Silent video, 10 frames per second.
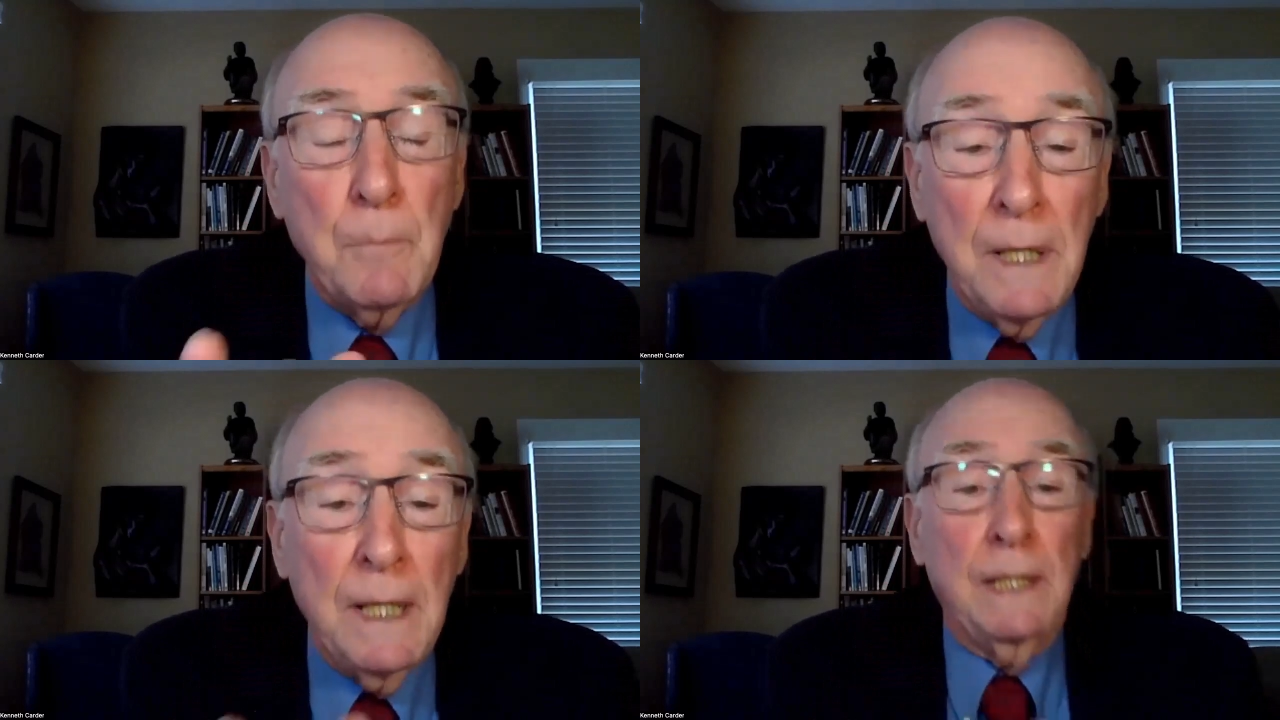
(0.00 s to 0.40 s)

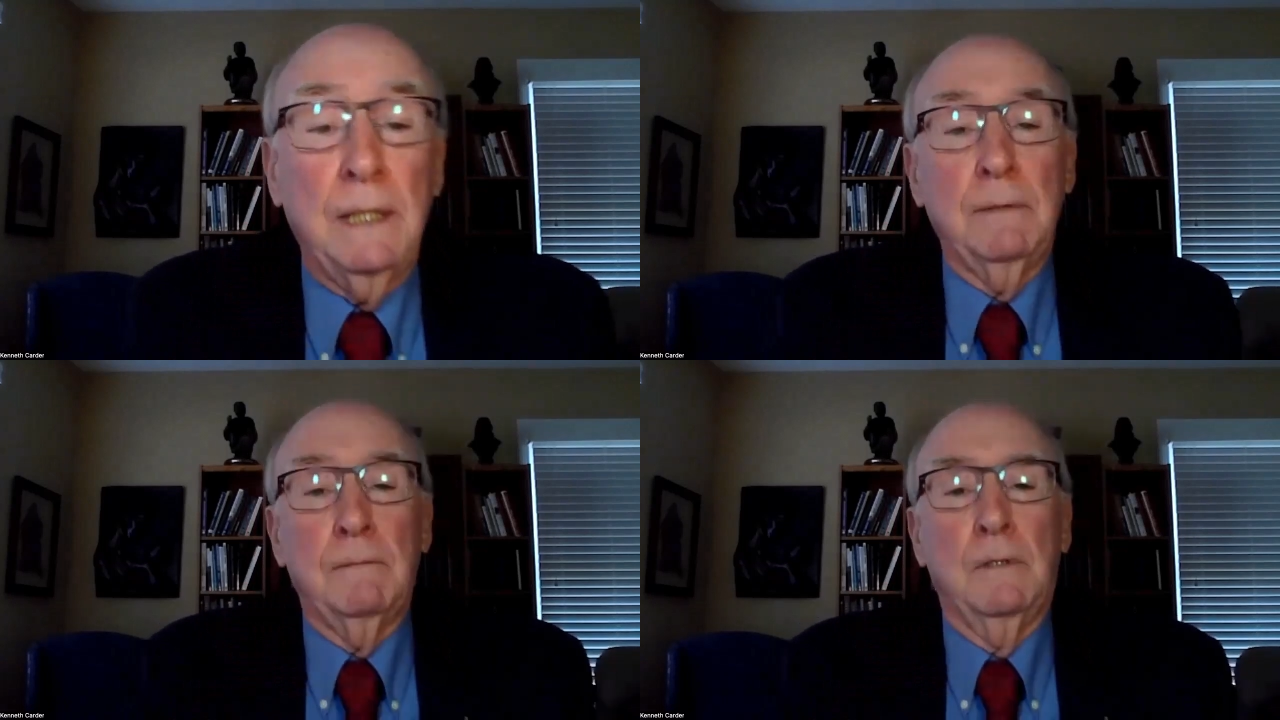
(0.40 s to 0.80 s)

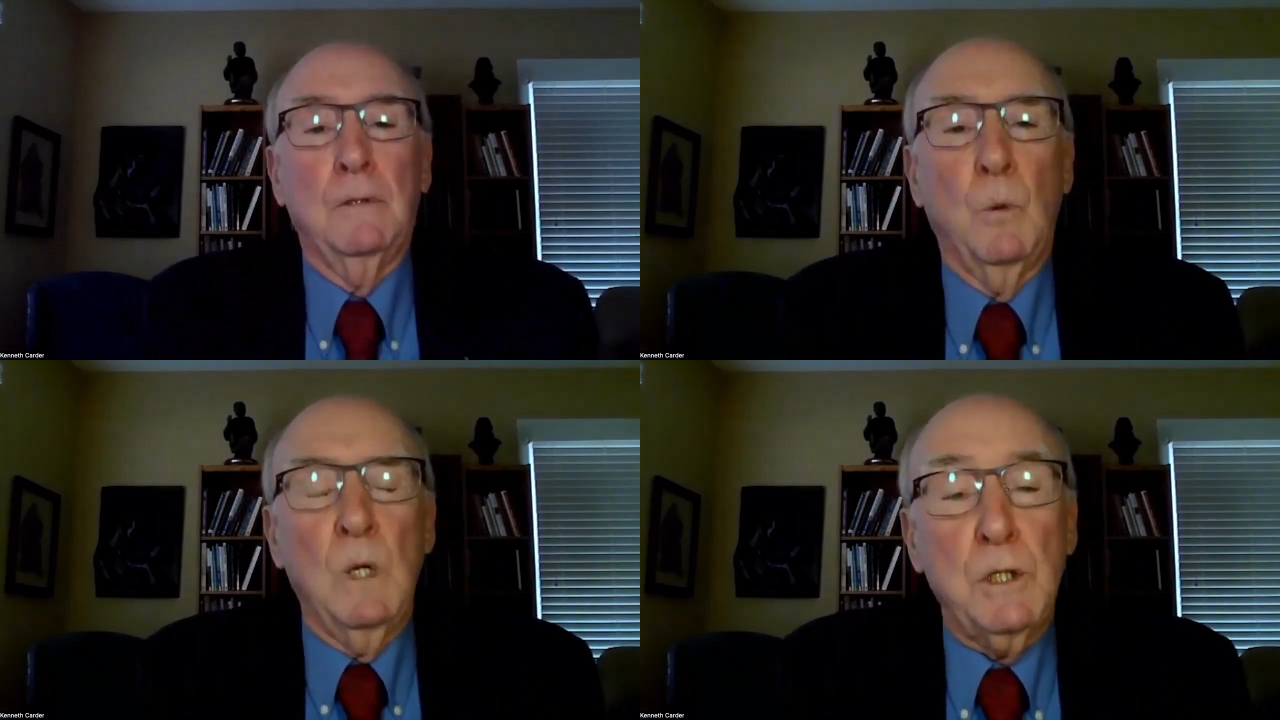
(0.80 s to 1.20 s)
me
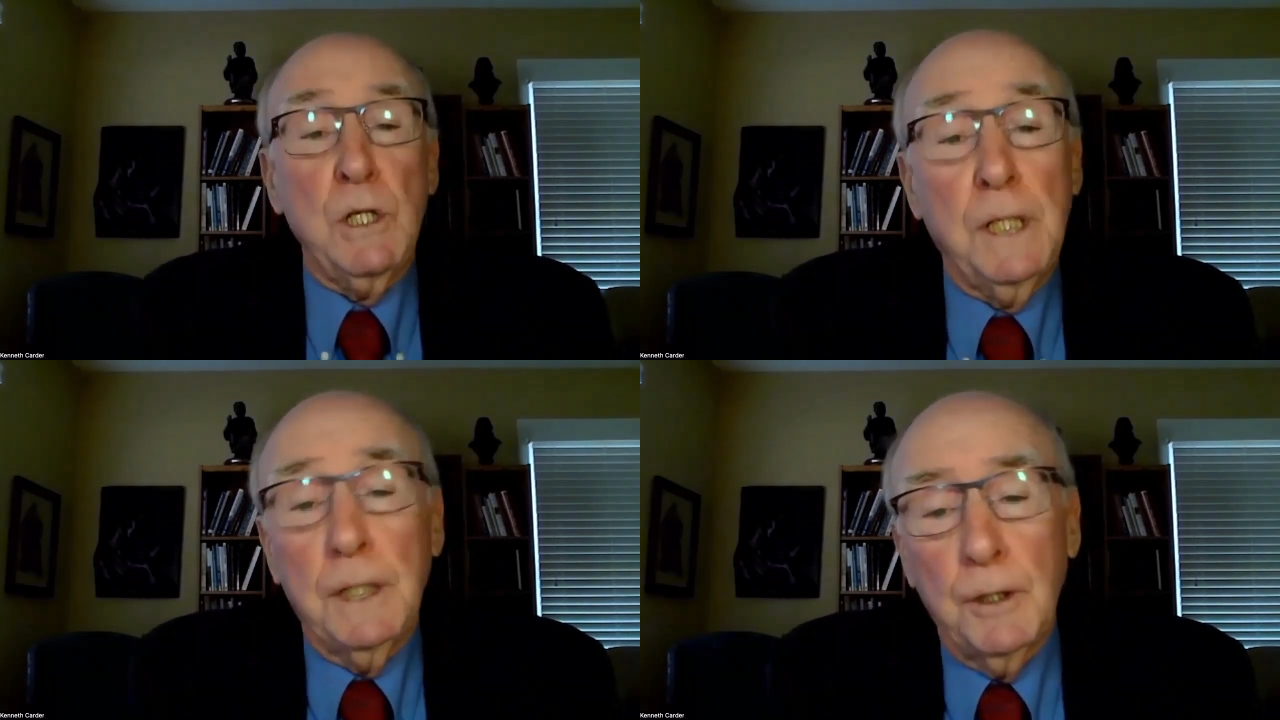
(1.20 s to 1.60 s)
when
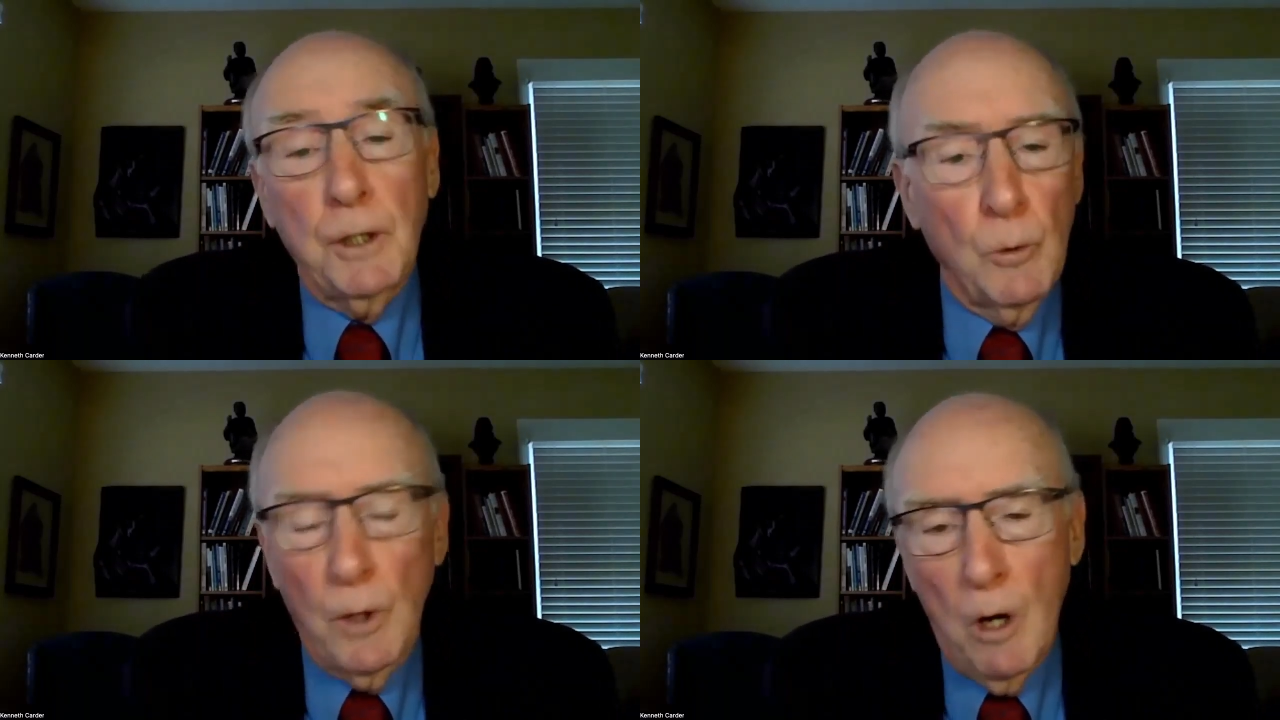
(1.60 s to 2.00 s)
she could
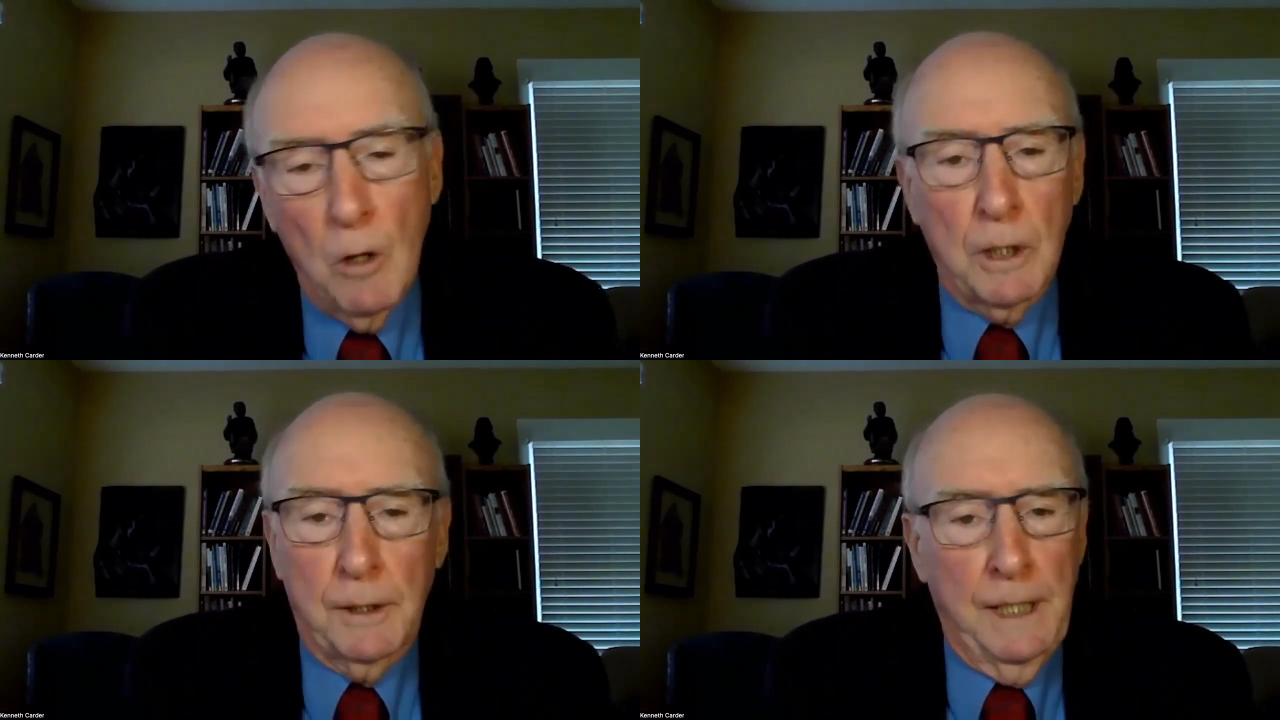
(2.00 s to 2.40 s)
no
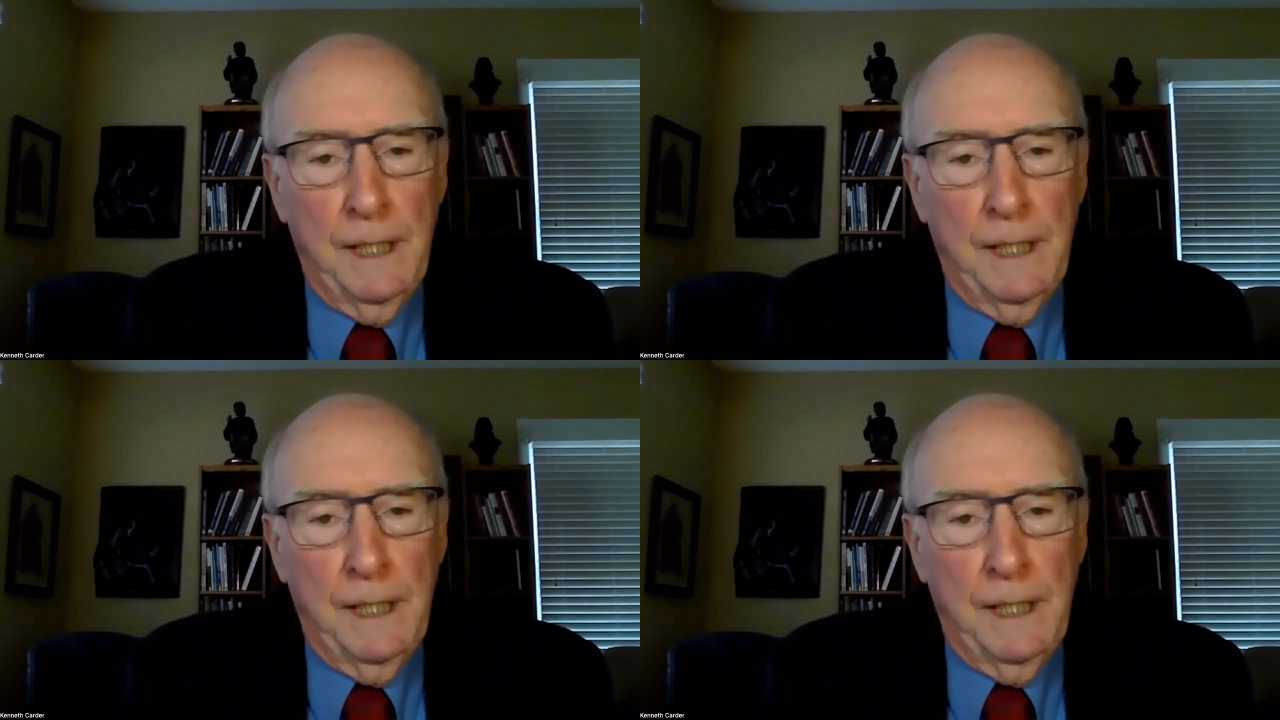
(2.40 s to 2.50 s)
longer